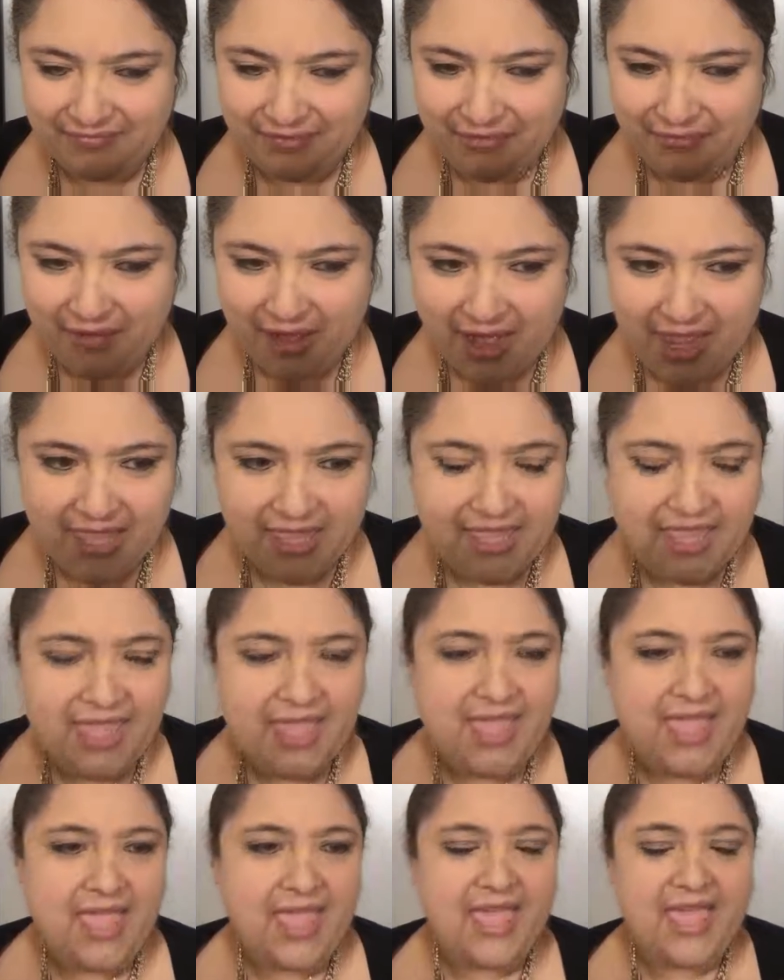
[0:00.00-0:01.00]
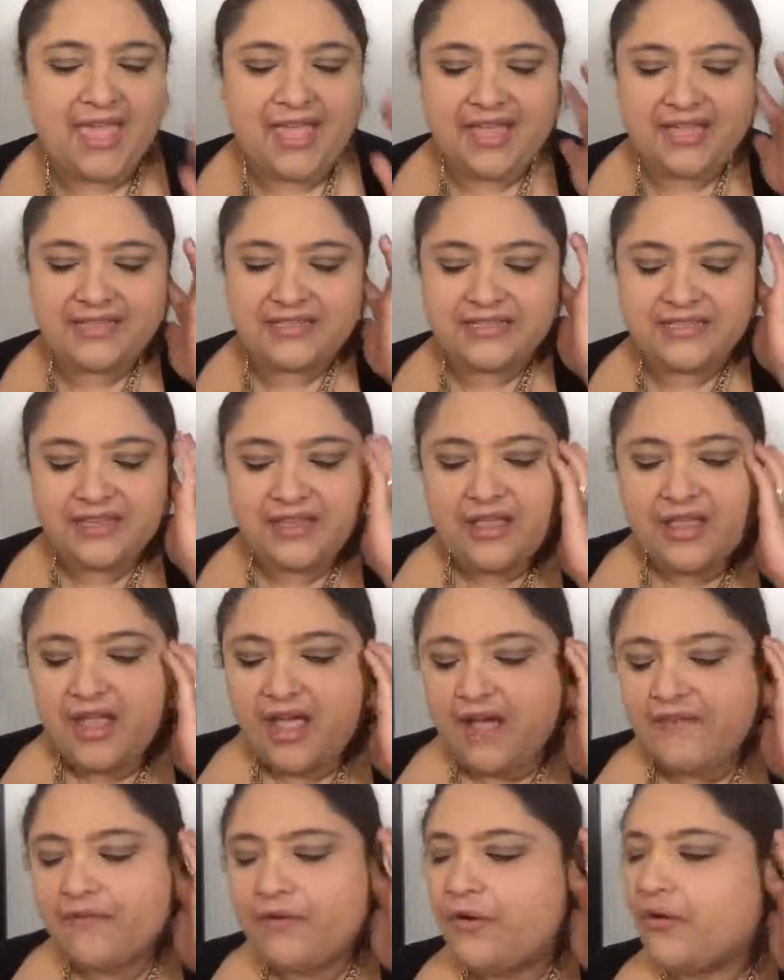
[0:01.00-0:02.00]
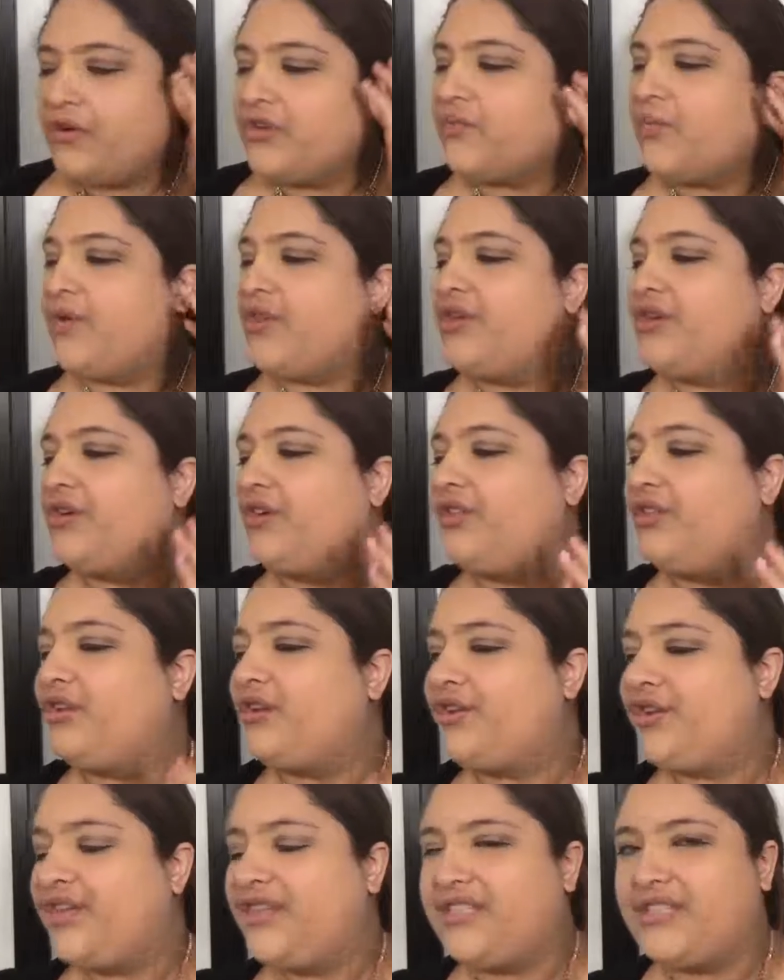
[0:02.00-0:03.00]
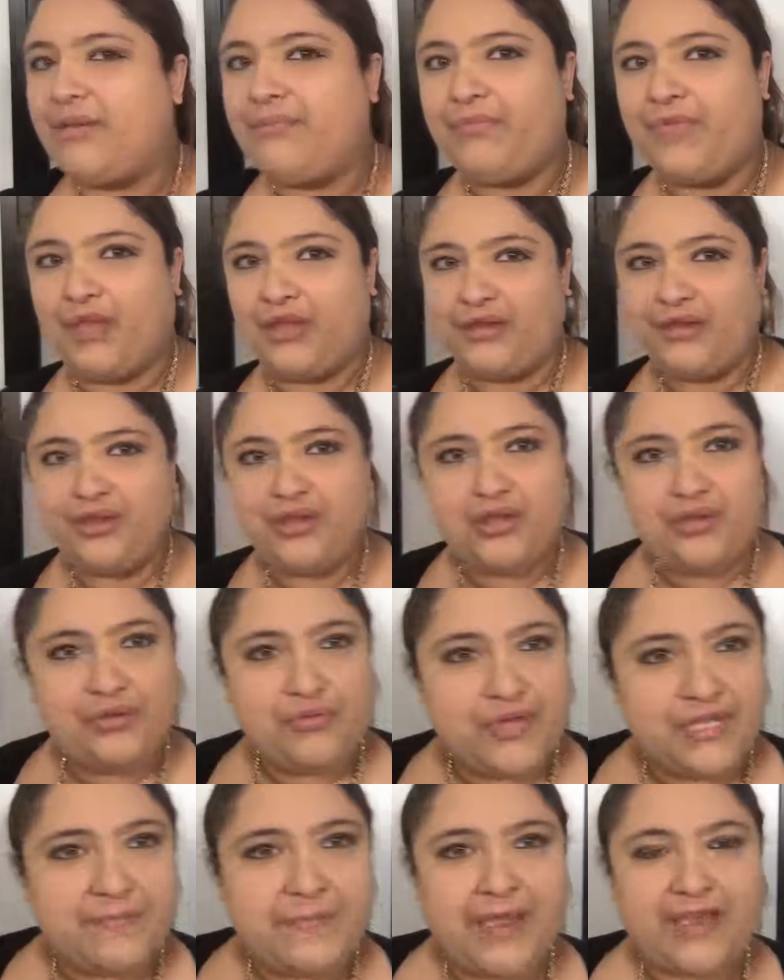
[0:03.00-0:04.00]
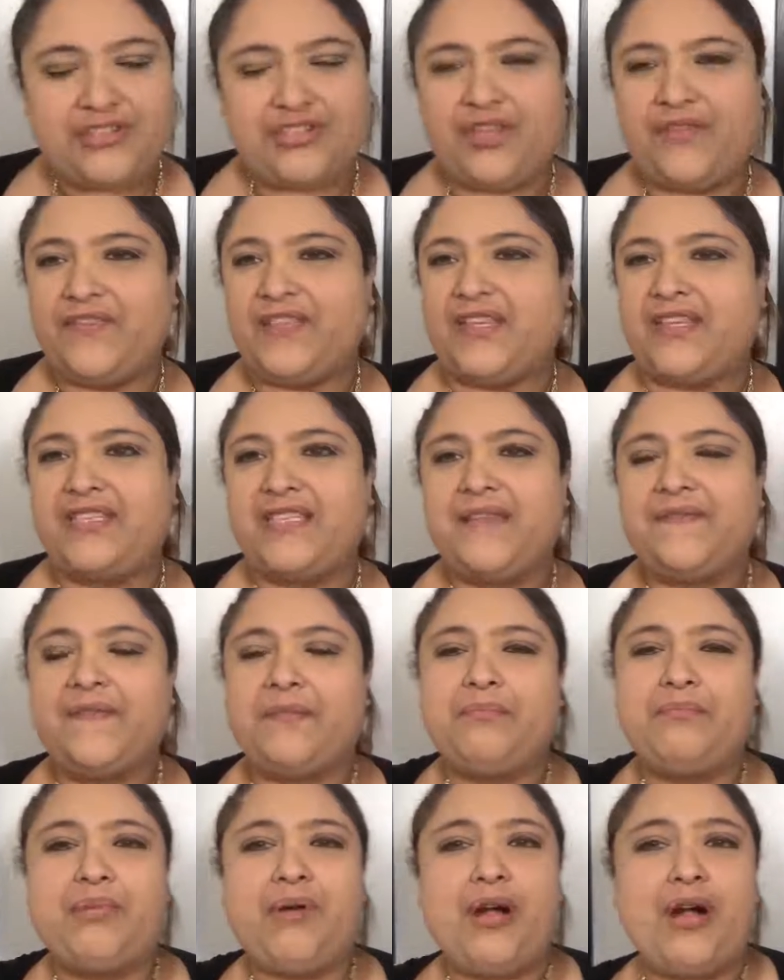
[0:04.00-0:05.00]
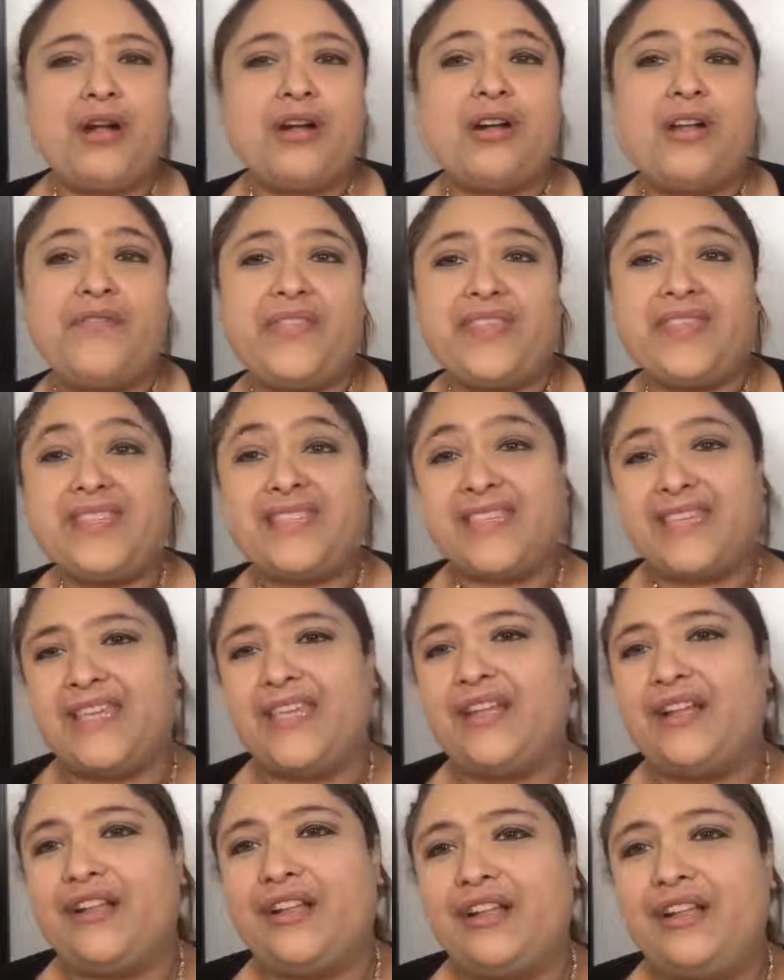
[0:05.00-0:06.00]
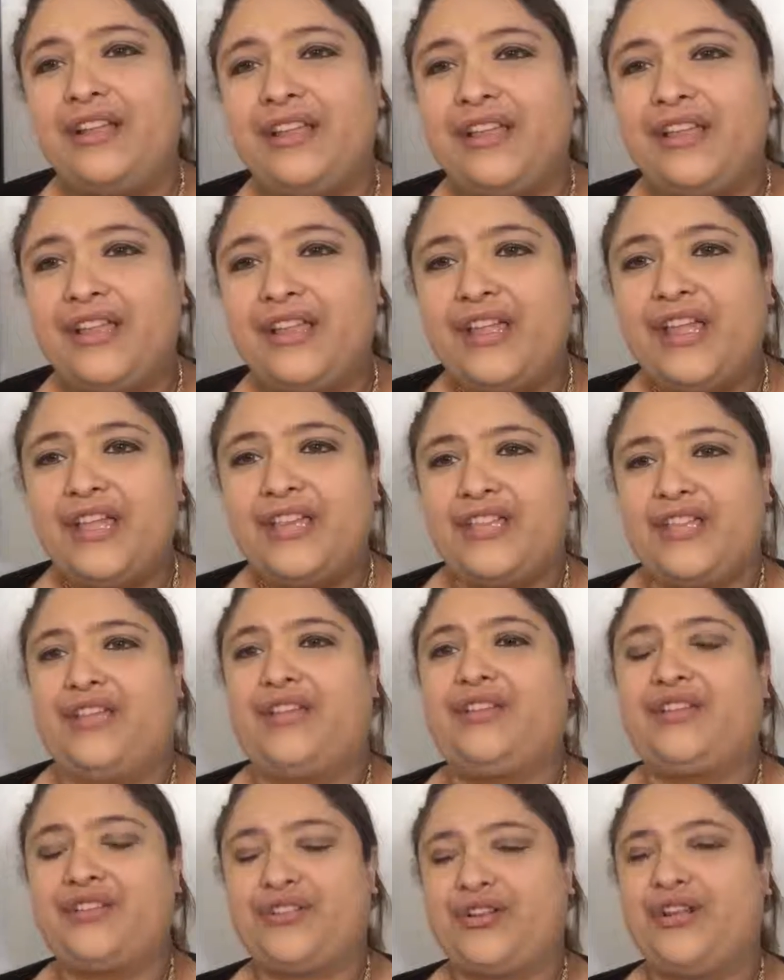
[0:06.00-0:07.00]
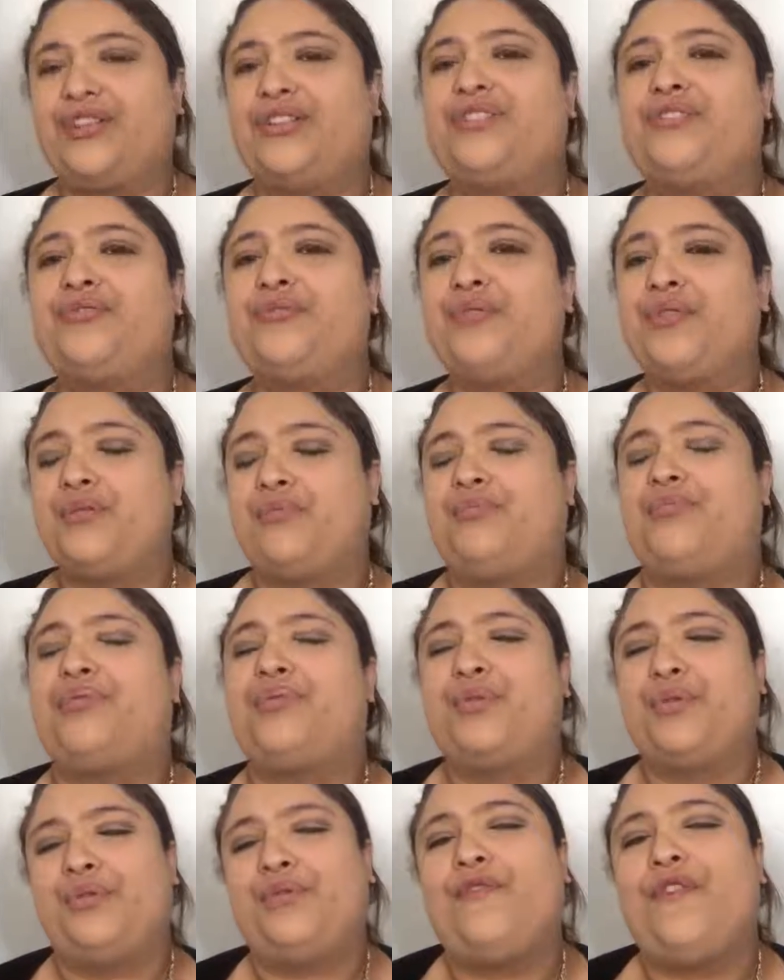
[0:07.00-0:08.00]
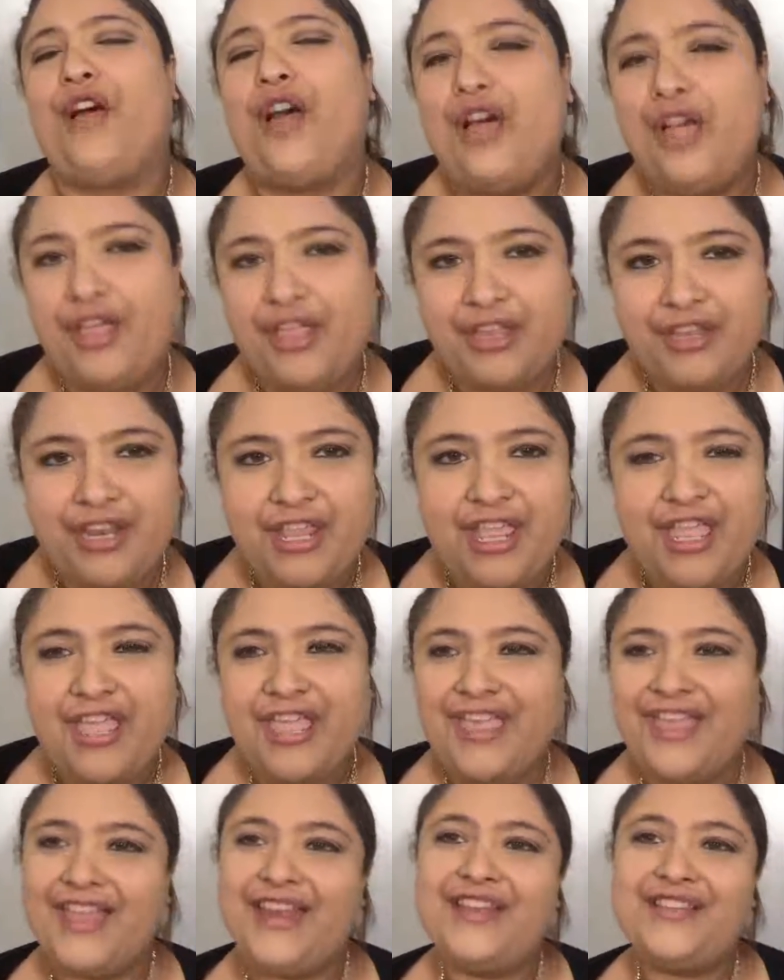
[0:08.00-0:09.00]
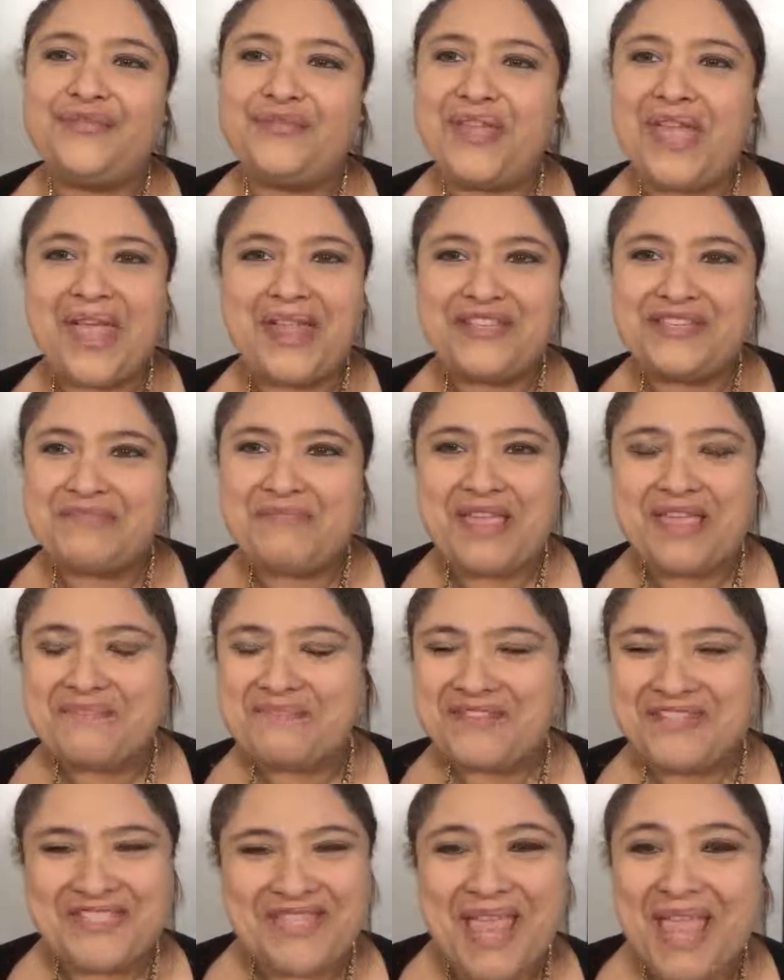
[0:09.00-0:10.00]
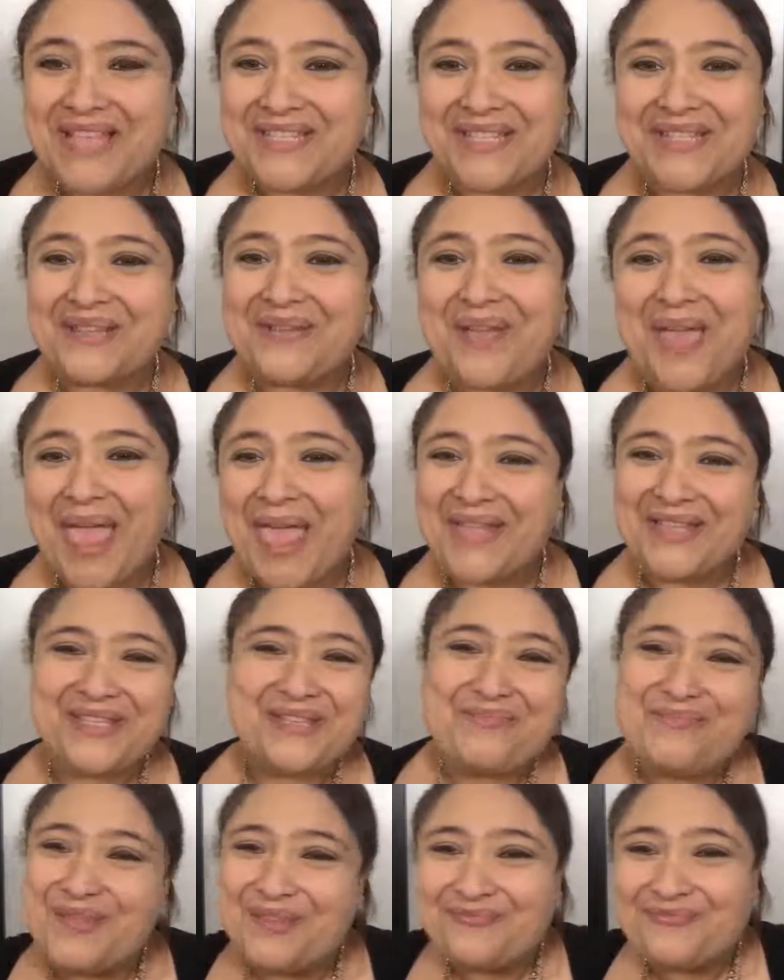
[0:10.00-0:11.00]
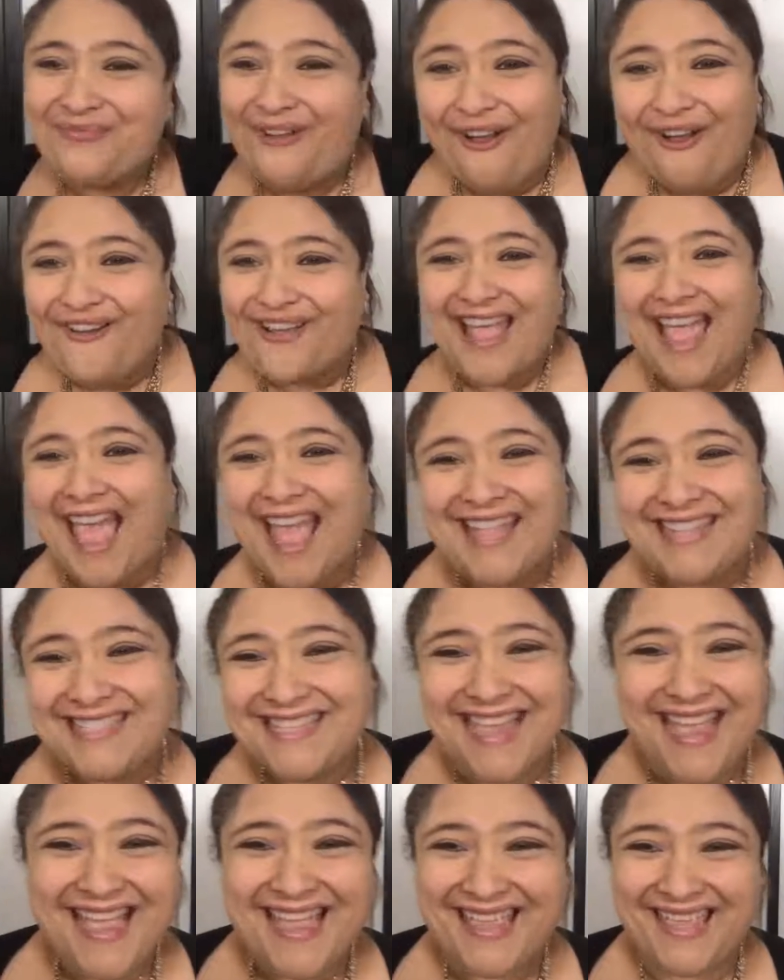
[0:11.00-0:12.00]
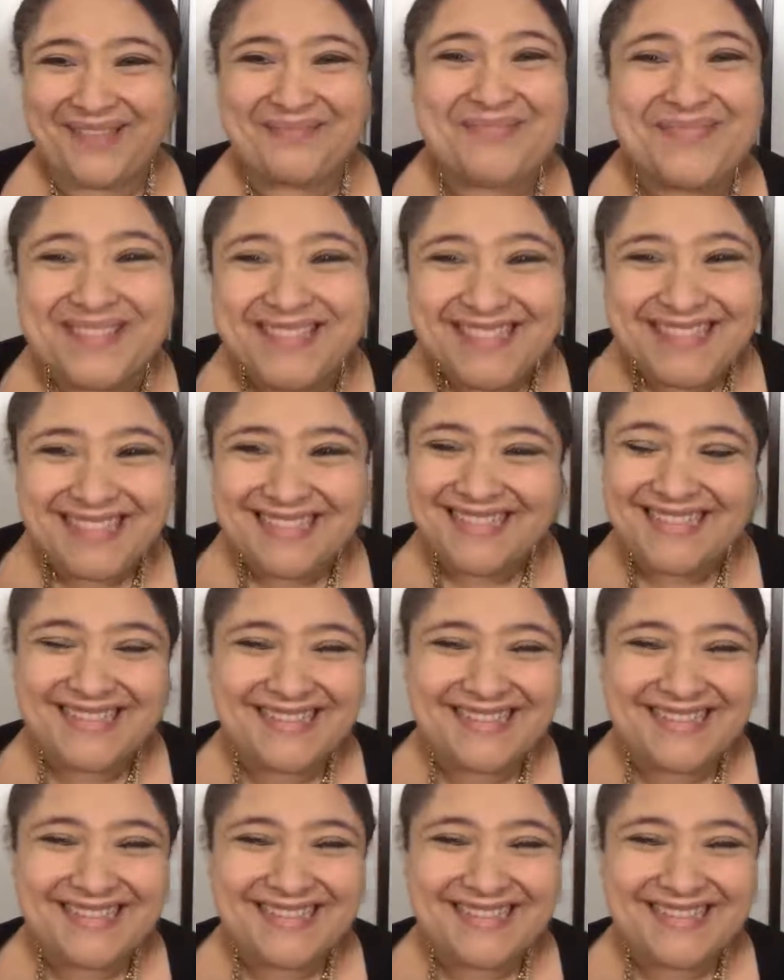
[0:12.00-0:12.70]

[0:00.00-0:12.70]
Right? And of course, when you're learning something new, especially if it's a different part of the skill that you're trying to improve on, it is okay to make mistakes. It's okay to be wrong at times.